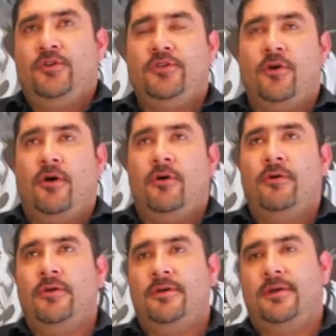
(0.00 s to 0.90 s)

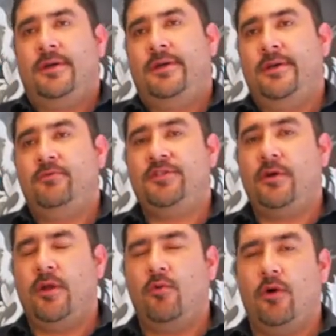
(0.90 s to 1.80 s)
So we
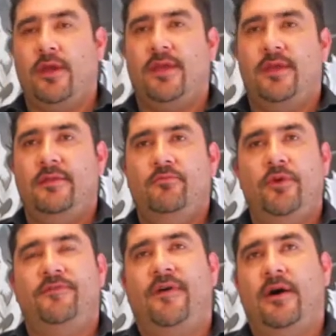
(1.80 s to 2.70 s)
started working.
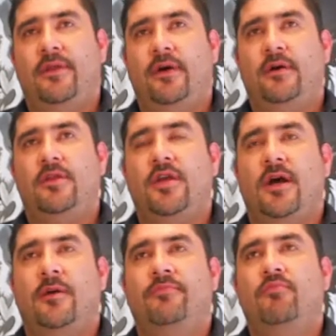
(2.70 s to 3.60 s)
We found a
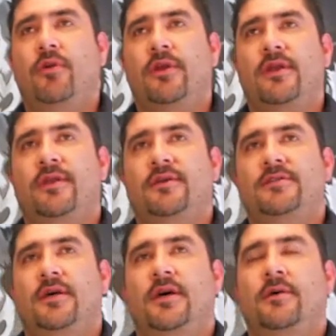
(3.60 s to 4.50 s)
job working
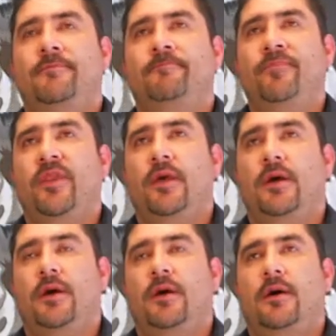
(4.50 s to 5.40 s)
as
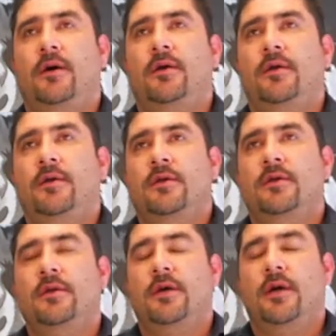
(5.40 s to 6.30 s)

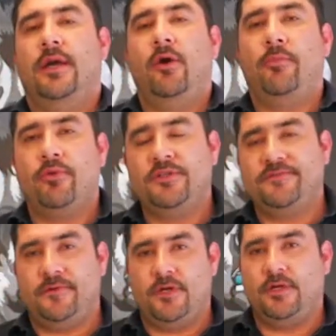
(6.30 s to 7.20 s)
helpers
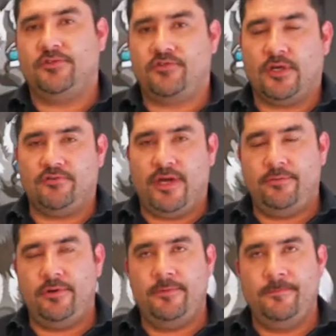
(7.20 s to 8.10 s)
for a truck
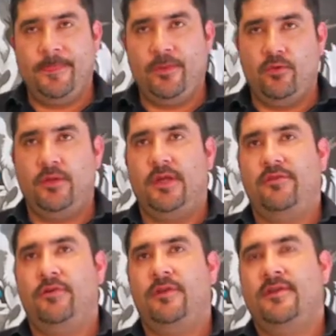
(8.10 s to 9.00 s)
driver doing
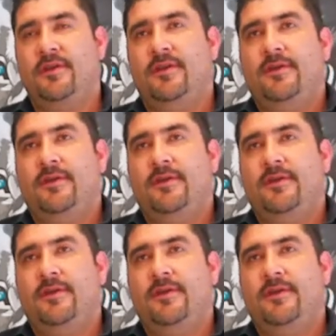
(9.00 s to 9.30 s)
deliveries.